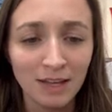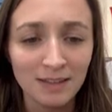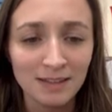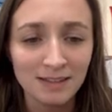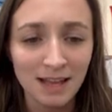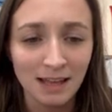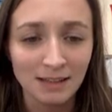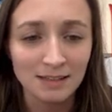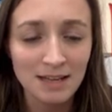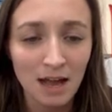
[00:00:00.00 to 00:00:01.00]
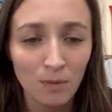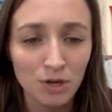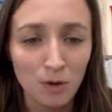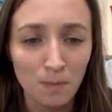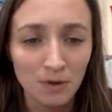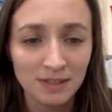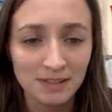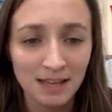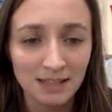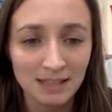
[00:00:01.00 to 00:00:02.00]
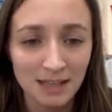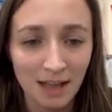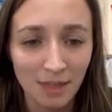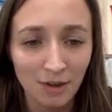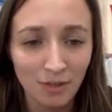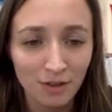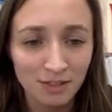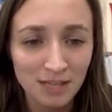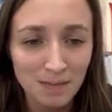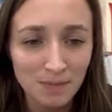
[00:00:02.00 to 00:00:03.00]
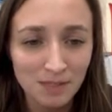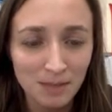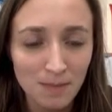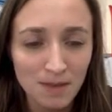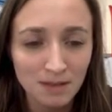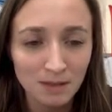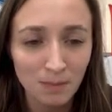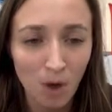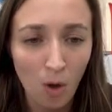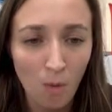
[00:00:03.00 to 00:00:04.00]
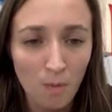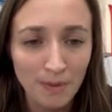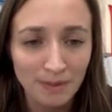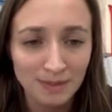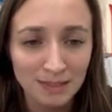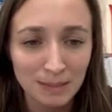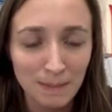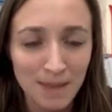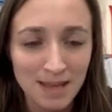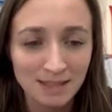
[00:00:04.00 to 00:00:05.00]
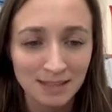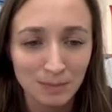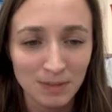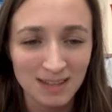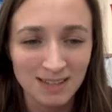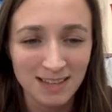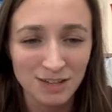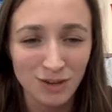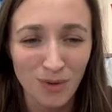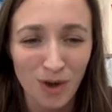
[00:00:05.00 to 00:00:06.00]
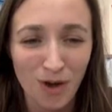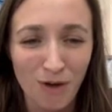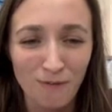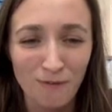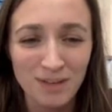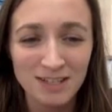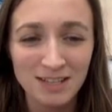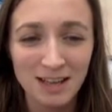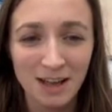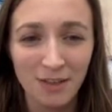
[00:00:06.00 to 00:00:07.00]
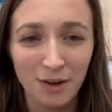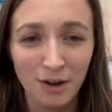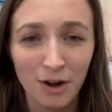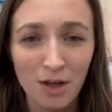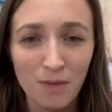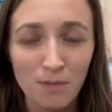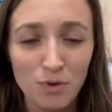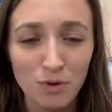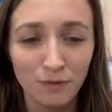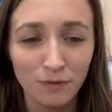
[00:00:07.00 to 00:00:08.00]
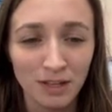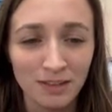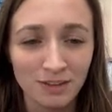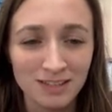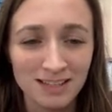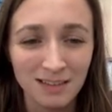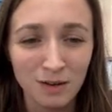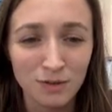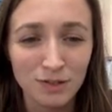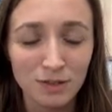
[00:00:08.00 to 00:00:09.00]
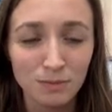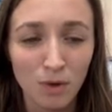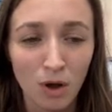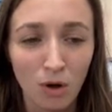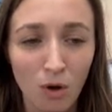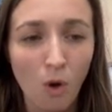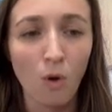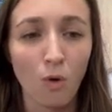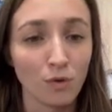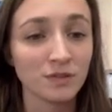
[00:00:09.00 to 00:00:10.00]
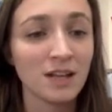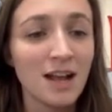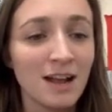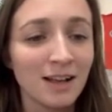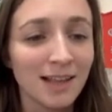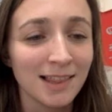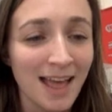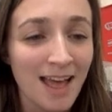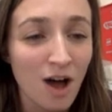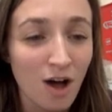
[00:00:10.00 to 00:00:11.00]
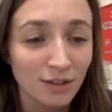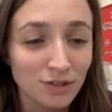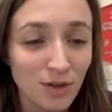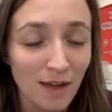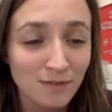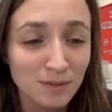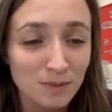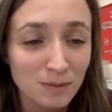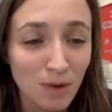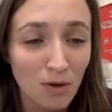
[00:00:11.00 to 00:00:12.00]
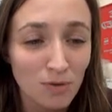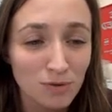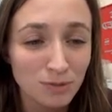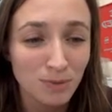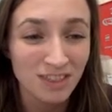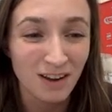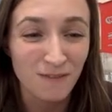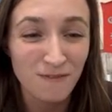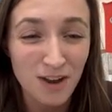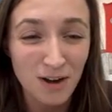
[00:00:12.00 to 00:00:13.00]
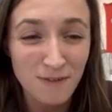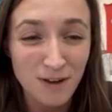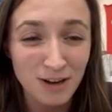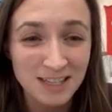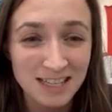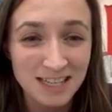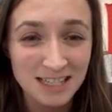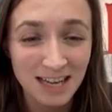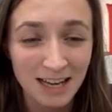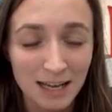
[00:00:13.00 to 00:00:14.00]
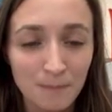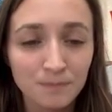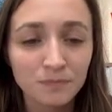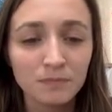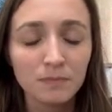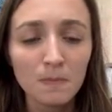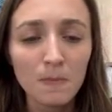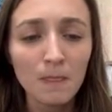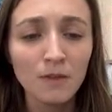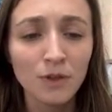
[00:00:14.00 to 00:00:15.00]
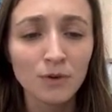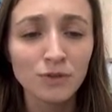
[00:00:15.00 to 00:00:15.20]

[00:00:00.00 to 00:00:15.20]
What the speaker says: at the sand, see how when you put sand together, there seems to be some open spaces because they don't all fit together beautifully. There's these little small holes. Clay also have some small holes, but they're very, very teeny tiny. Those